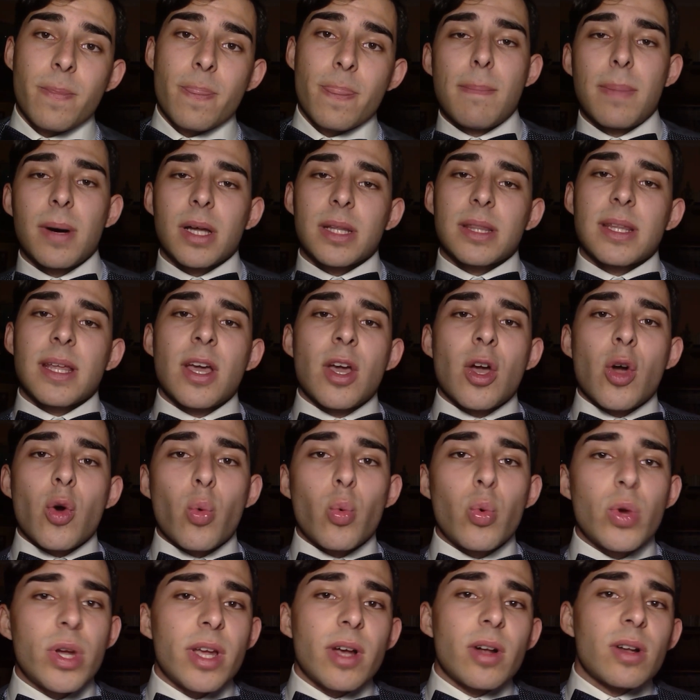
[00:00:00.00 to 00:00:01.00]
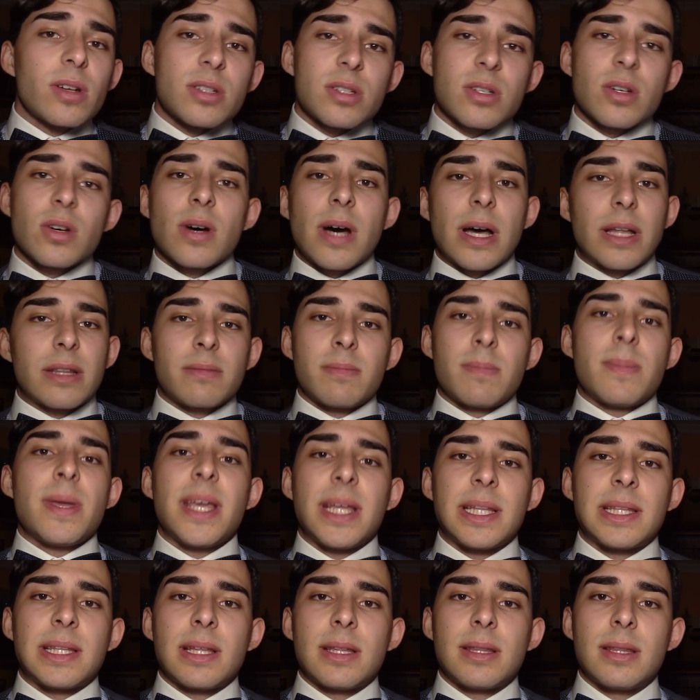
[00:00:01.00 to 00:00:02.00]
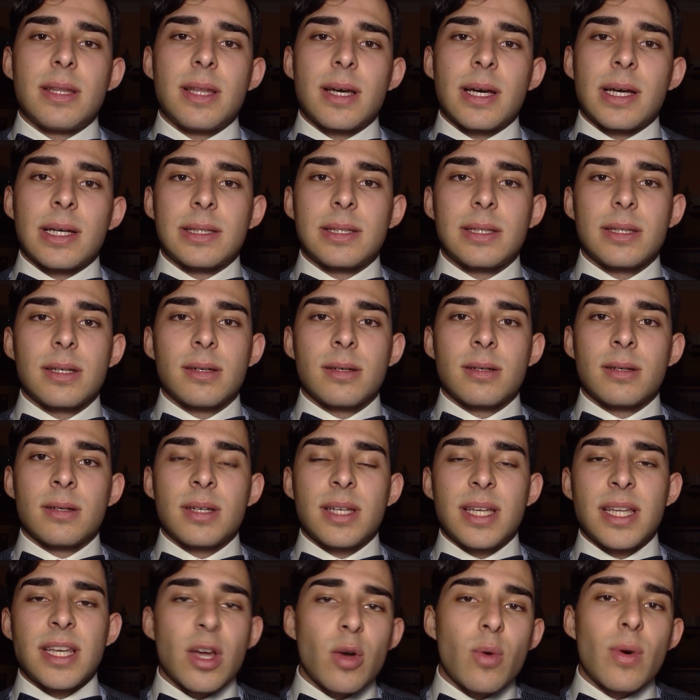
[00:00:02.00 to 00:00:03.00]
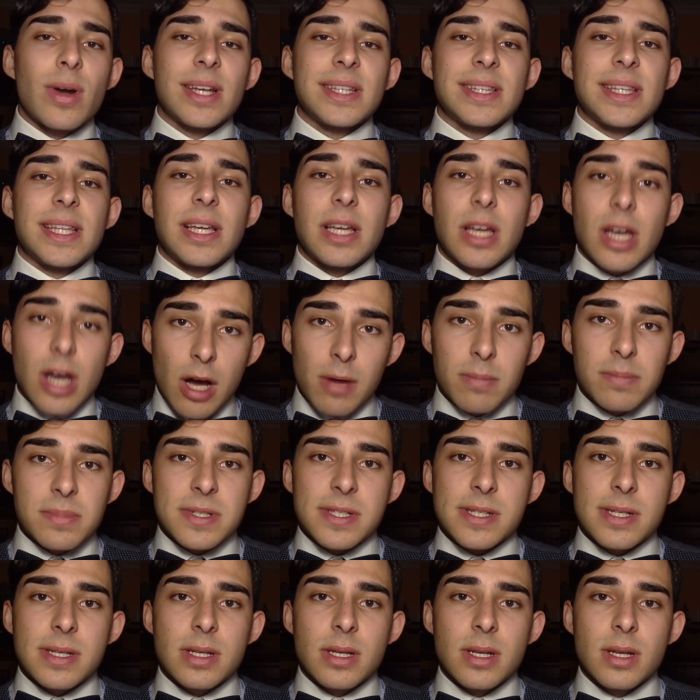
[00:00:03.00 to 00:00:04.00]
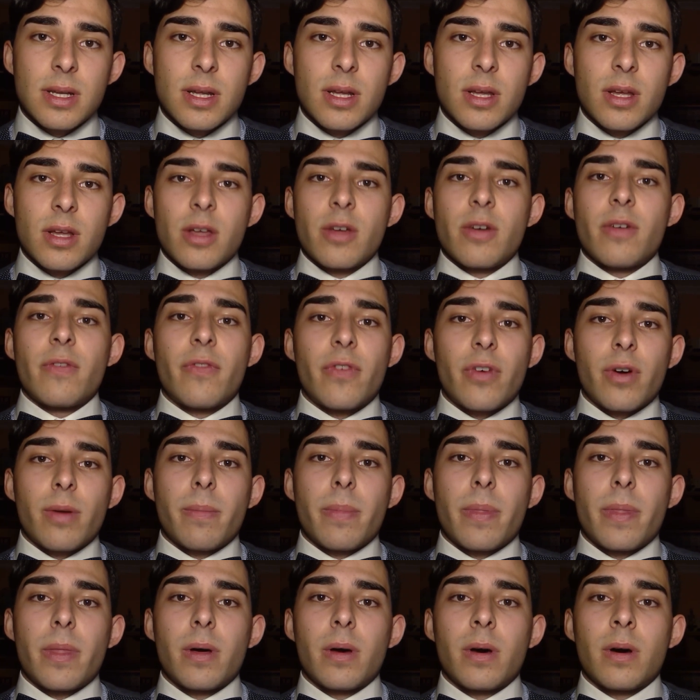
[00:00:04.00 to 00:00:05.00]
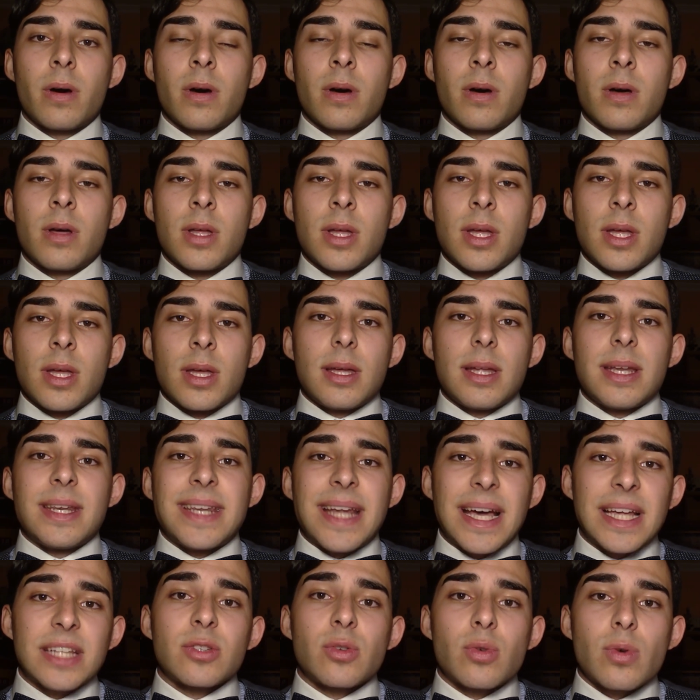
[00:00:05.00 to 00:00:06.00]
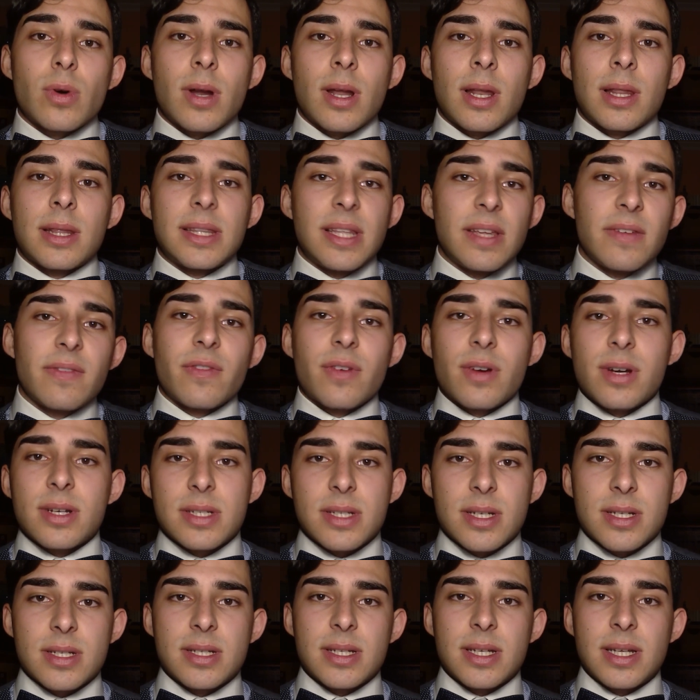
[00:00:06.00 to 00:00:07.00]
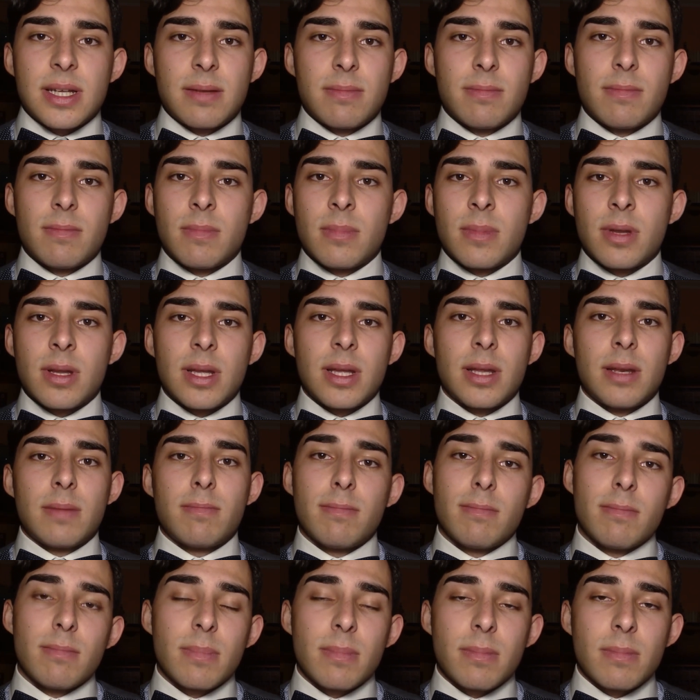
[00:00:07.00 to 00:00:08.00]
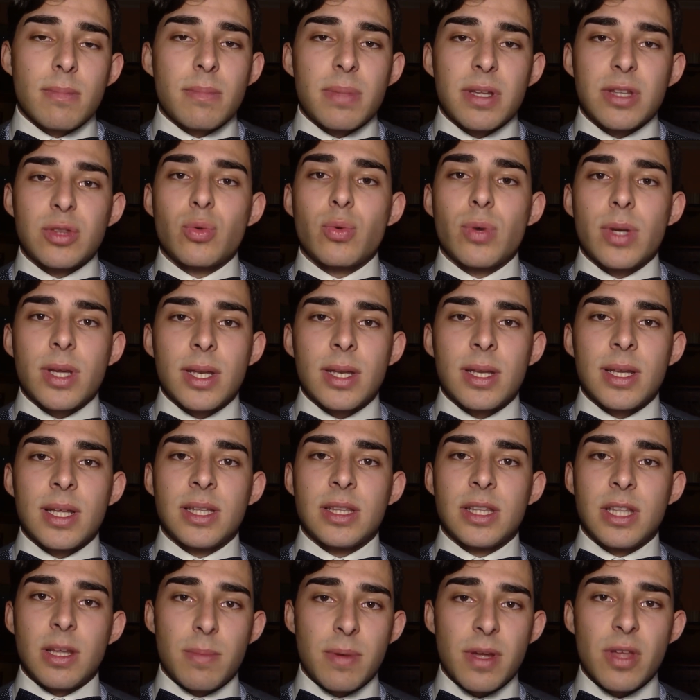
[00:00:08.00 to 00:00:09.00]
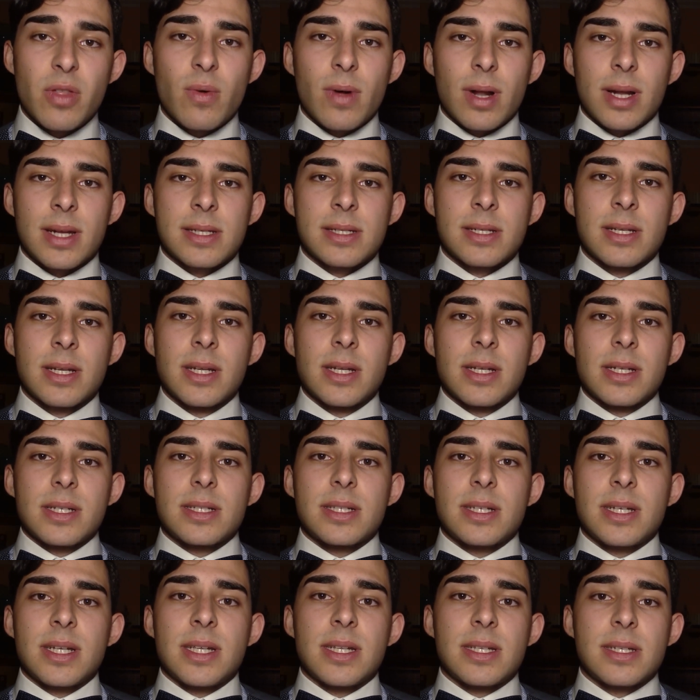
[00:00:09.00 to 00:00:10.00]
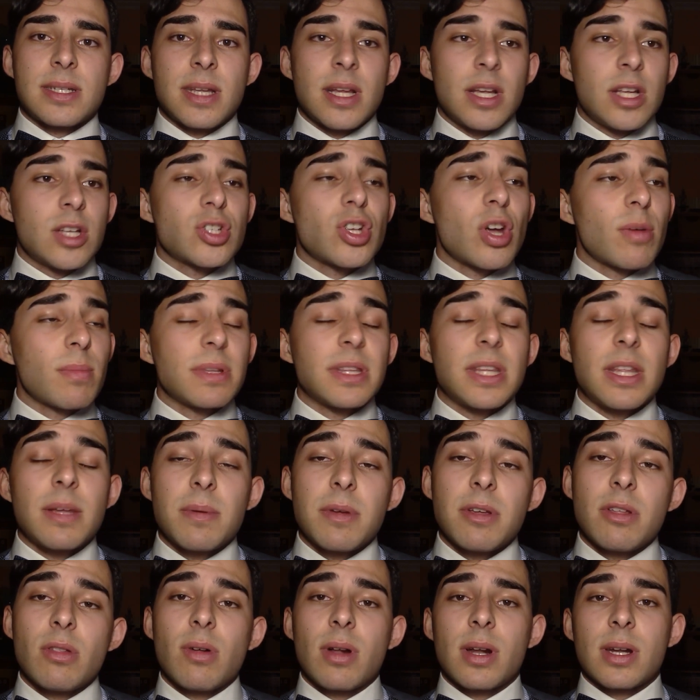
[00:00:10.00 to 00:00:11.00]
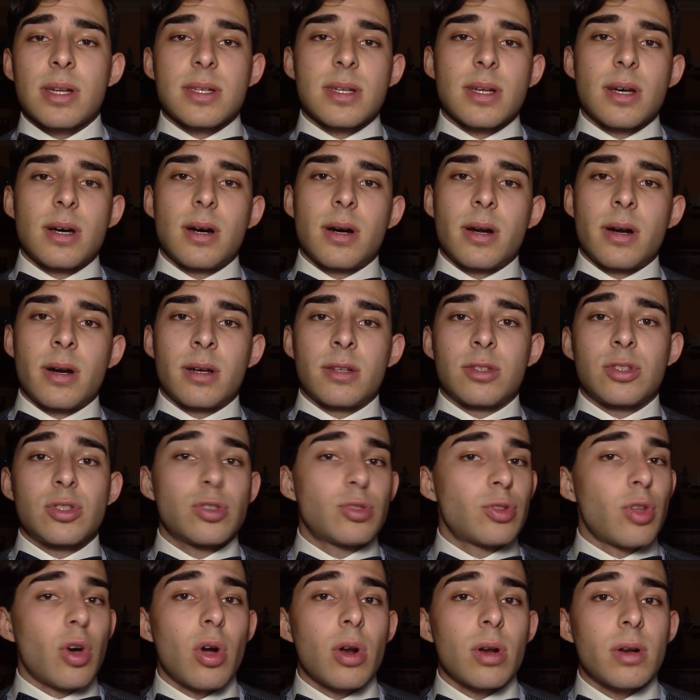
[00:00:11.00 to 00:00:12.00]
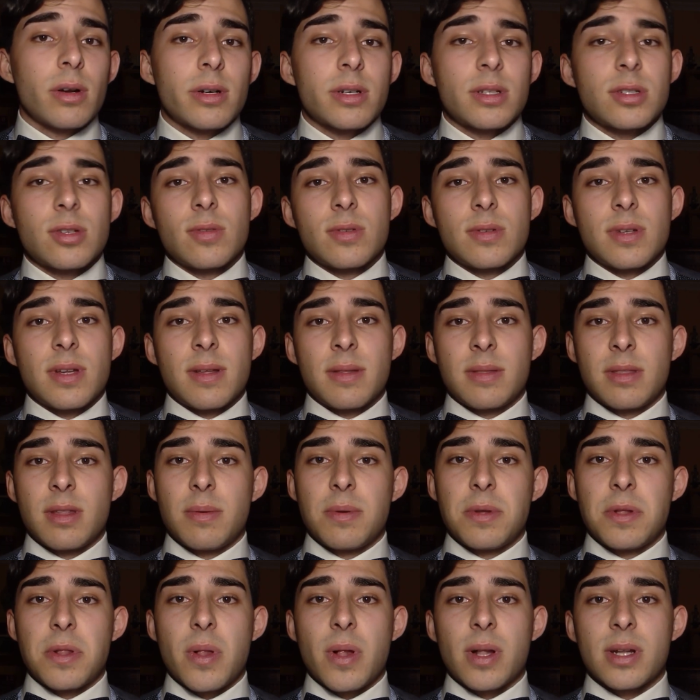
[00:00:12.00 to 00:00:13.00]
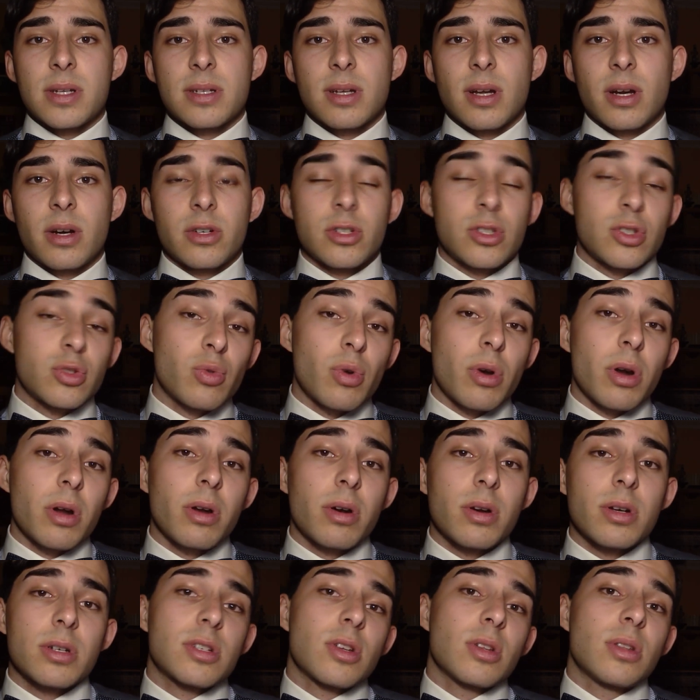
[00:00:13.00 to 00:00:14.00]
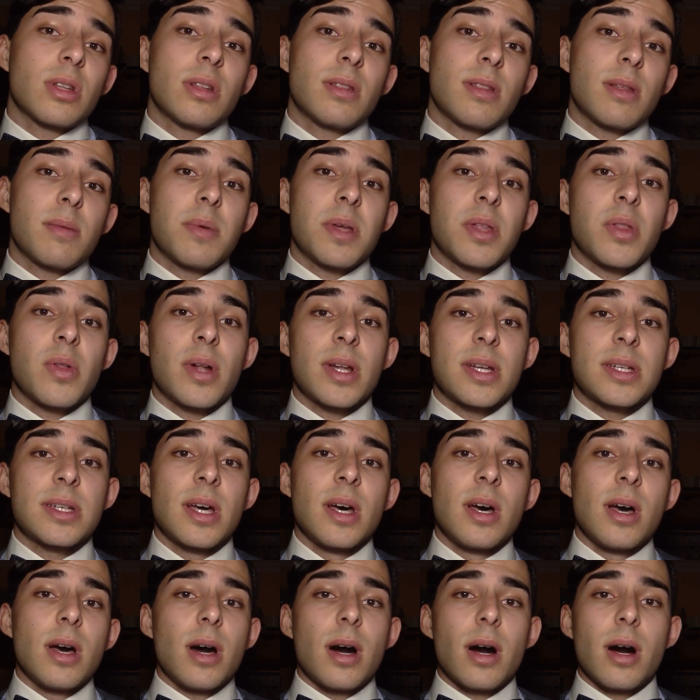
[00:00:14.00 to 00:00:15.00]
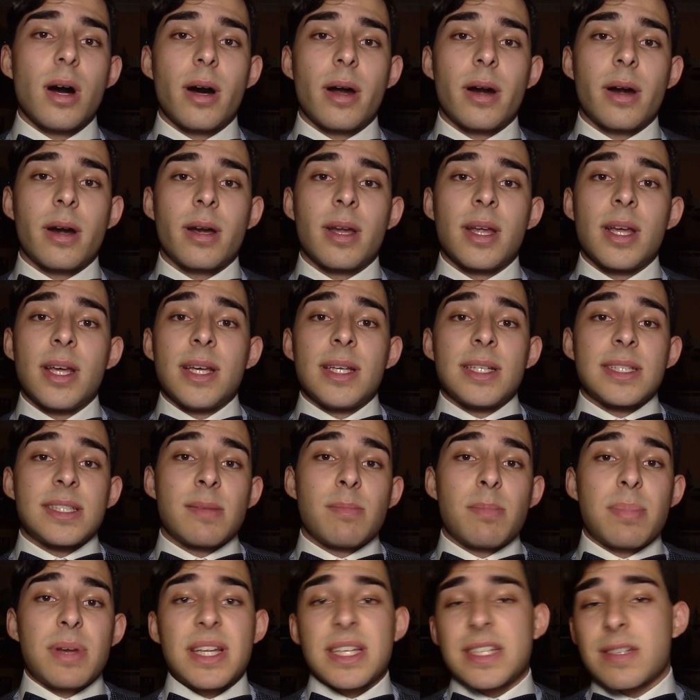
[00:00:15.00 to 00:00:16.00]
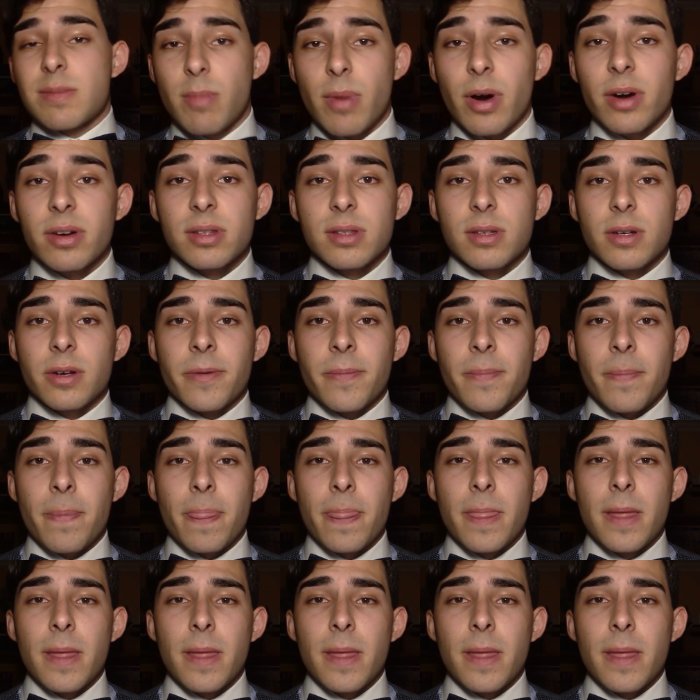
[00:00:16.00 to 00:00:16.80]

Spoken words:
But we also admit that inequality comes from the natural differences in between individuals, since some individuals are taller, some individuals are stronger, some individuals are simply smarter.